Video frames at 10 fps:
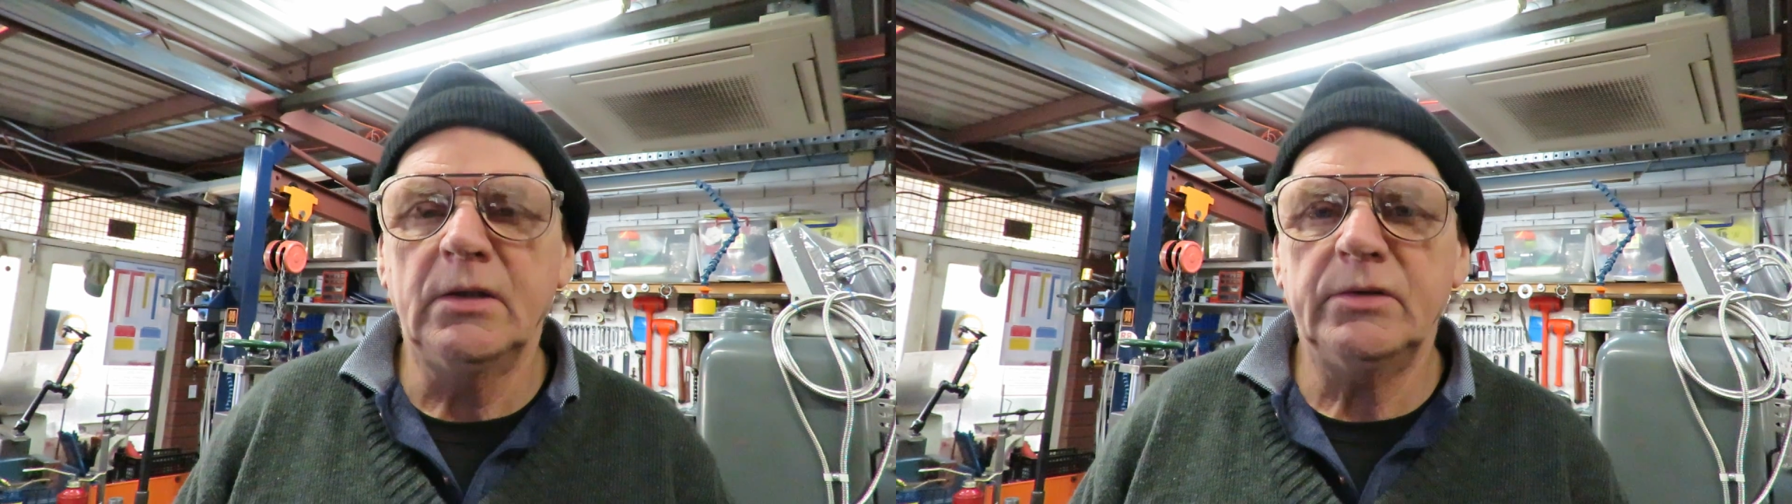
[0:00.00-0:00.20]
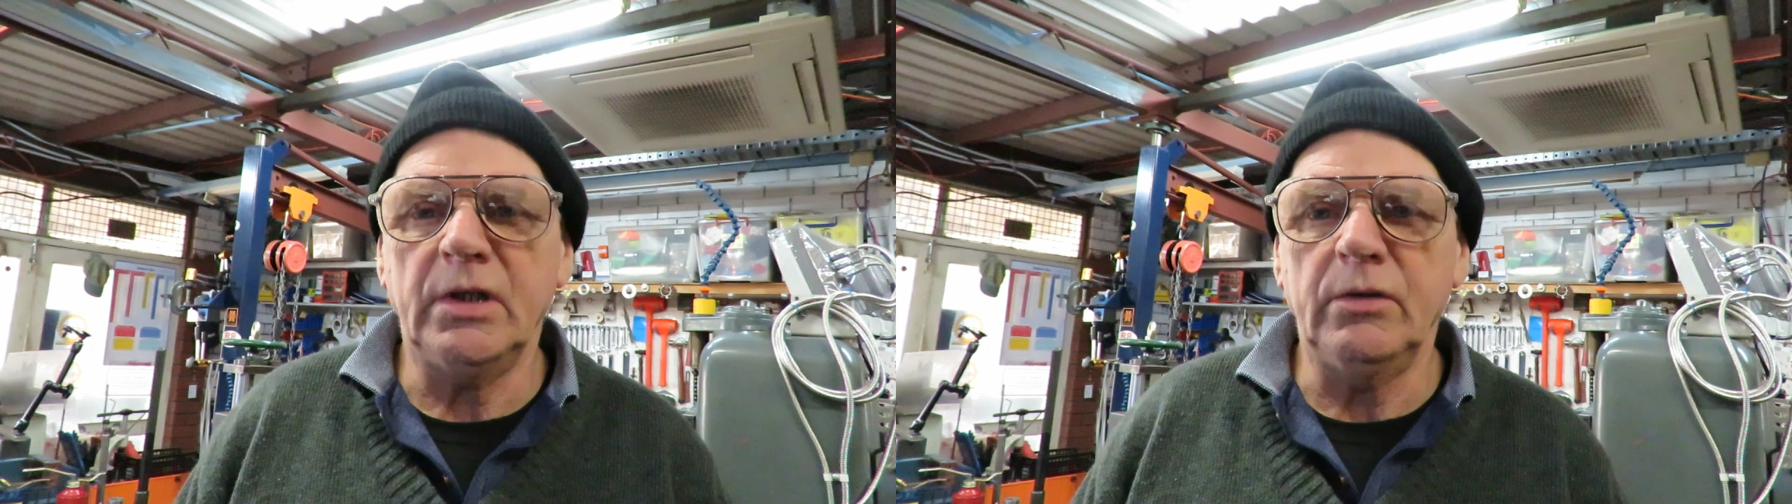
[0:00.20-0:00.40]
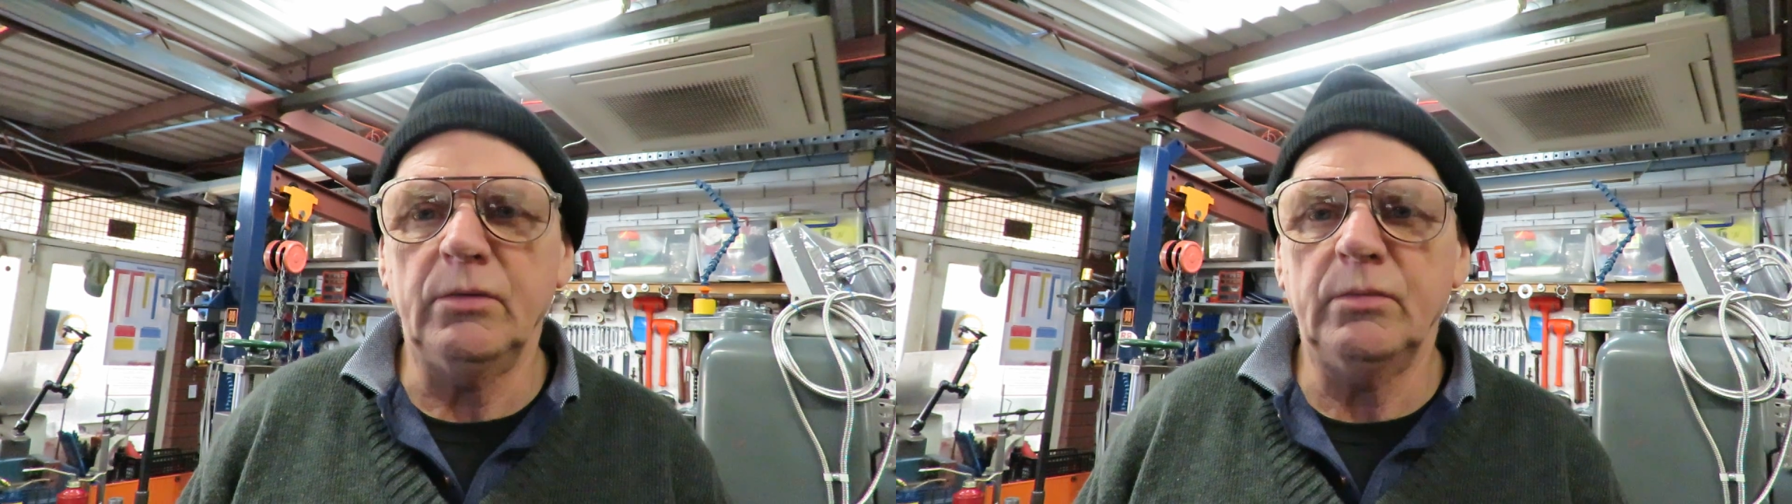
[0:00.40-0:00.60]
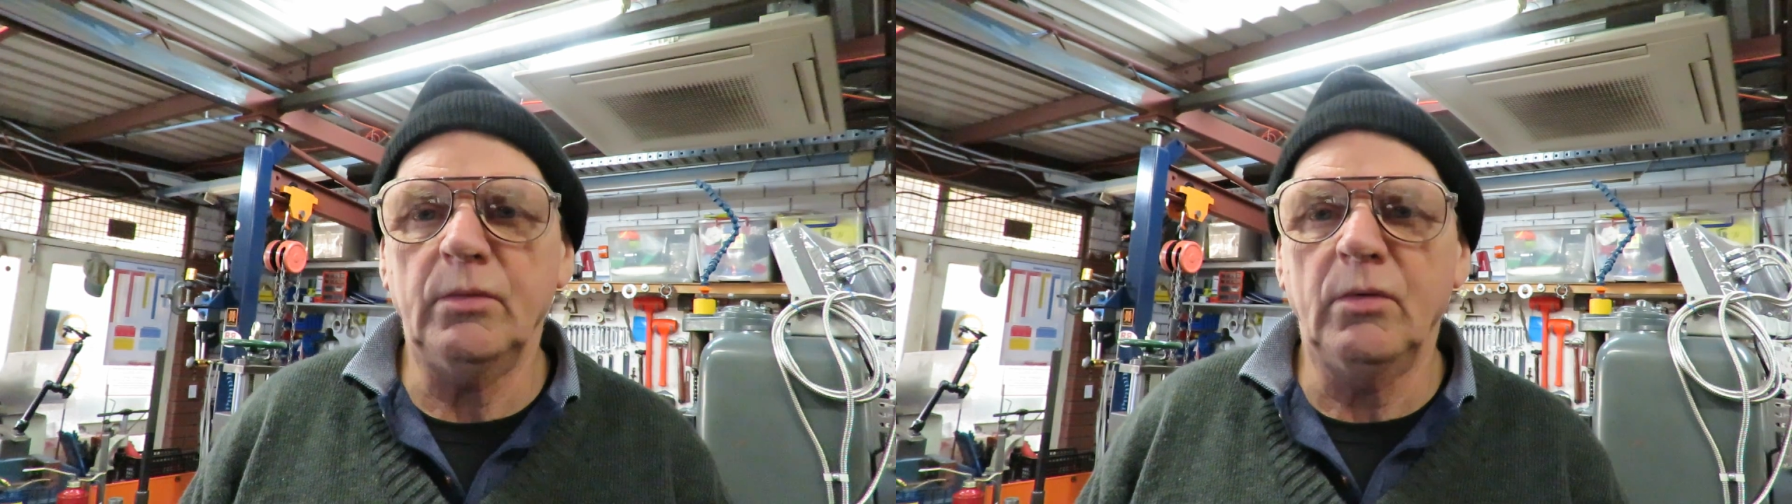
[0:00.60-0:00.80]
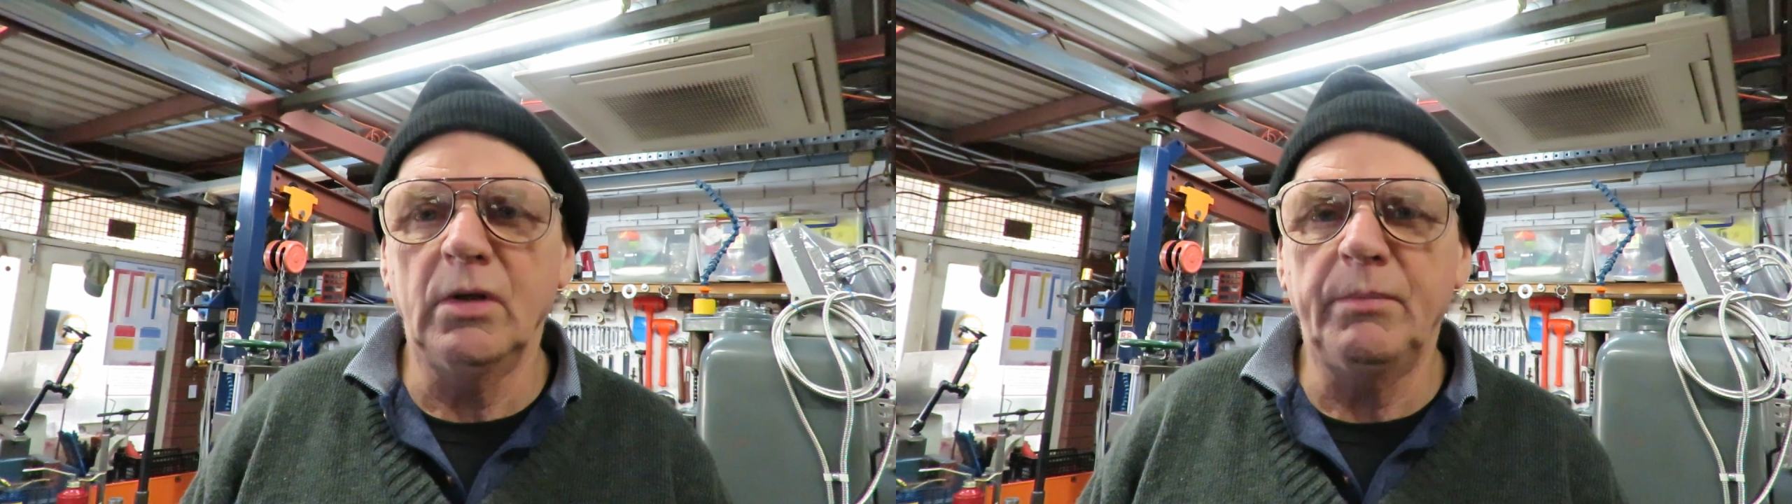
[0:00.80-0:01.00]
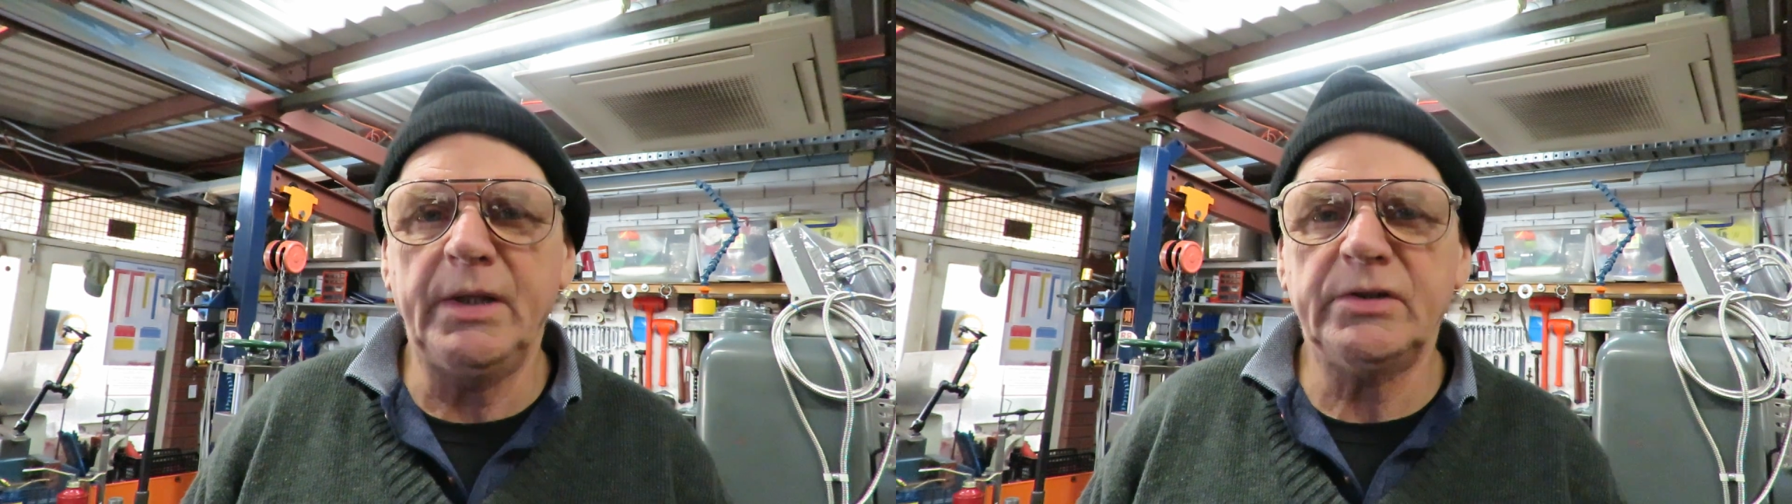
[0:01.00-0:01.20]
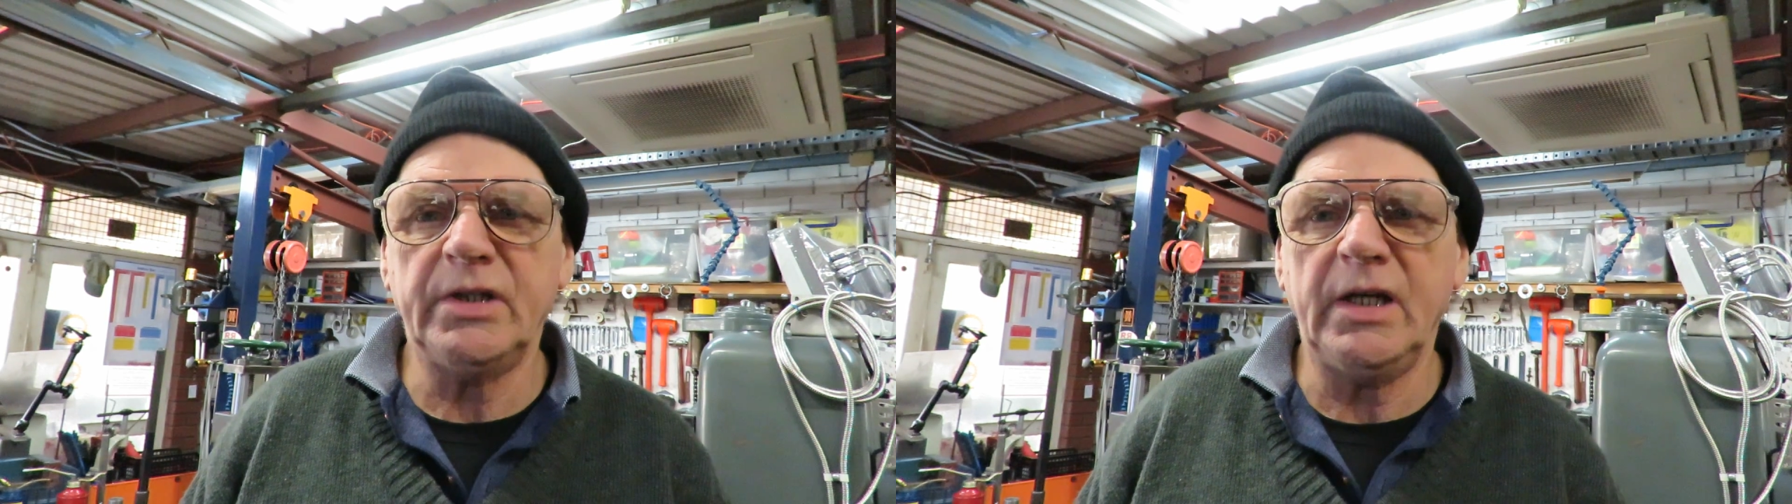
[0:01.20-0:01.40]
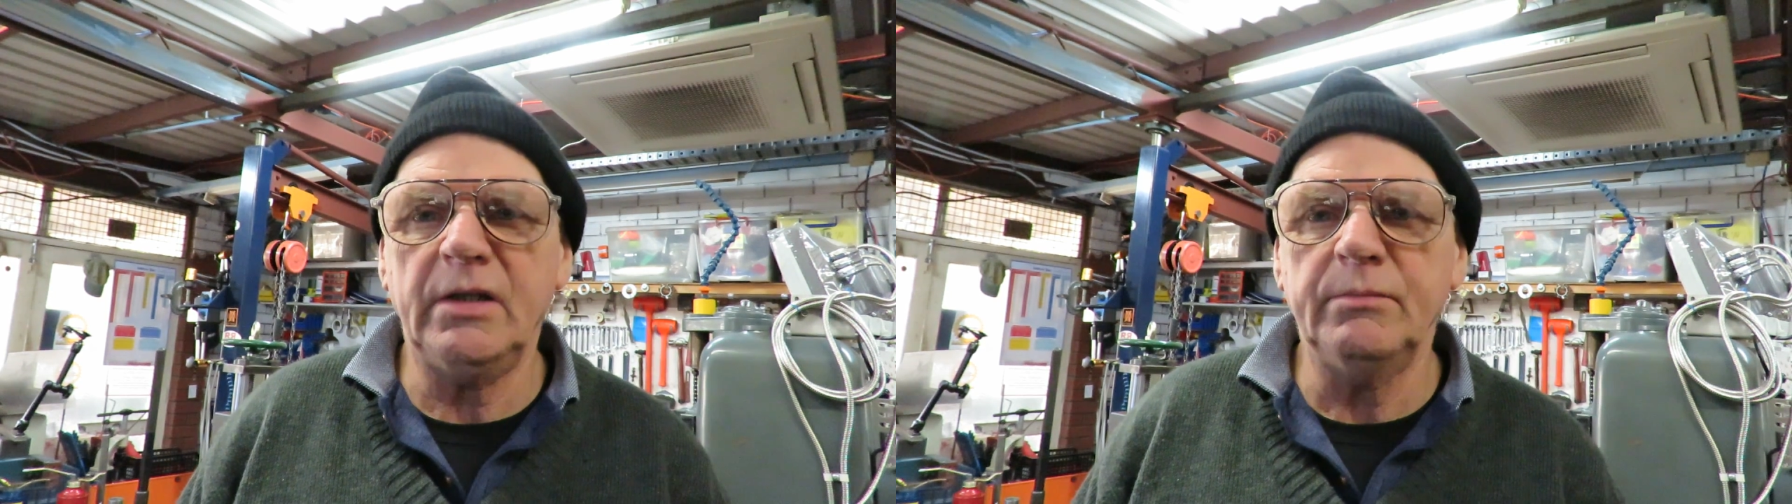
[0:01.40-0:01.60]
So all the
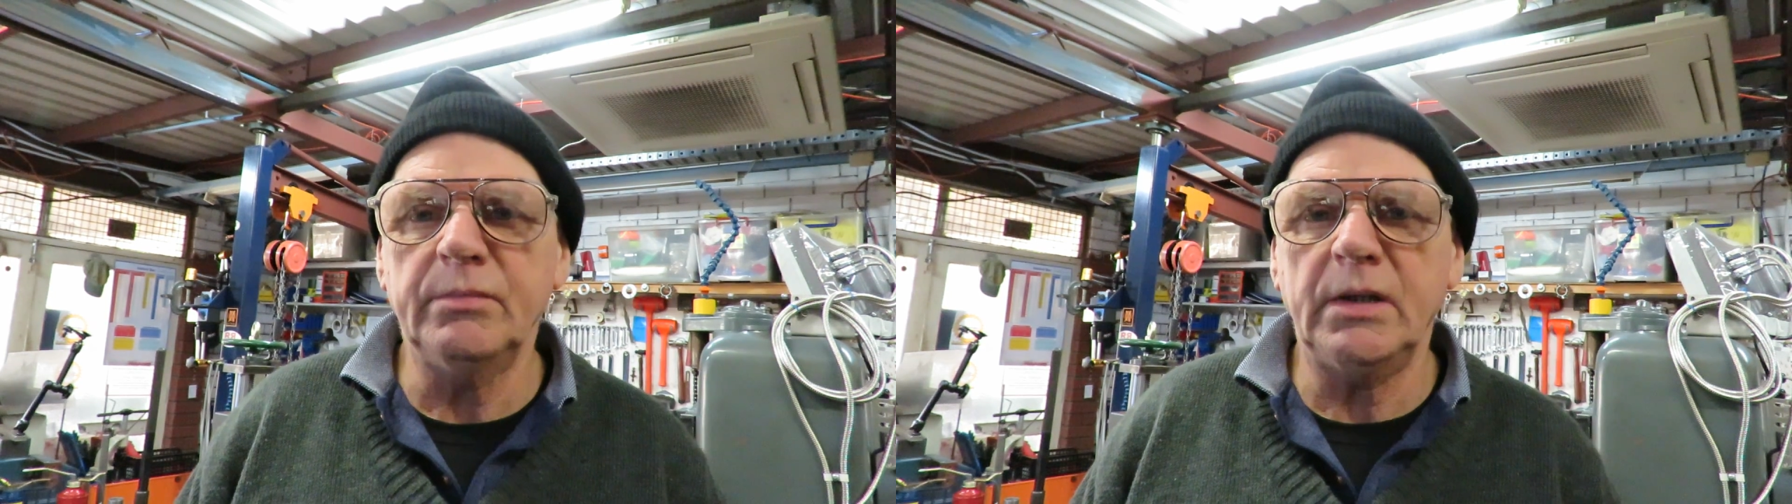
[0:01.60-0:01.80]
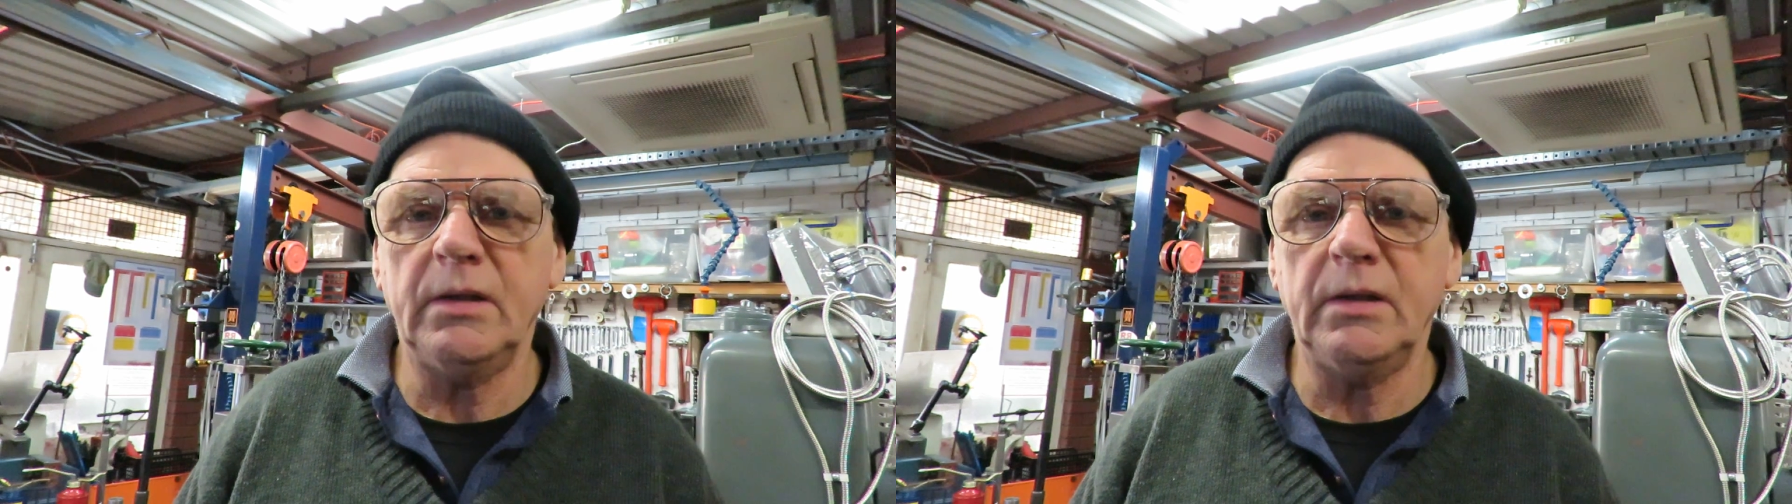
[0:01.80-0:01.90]
best, Adam.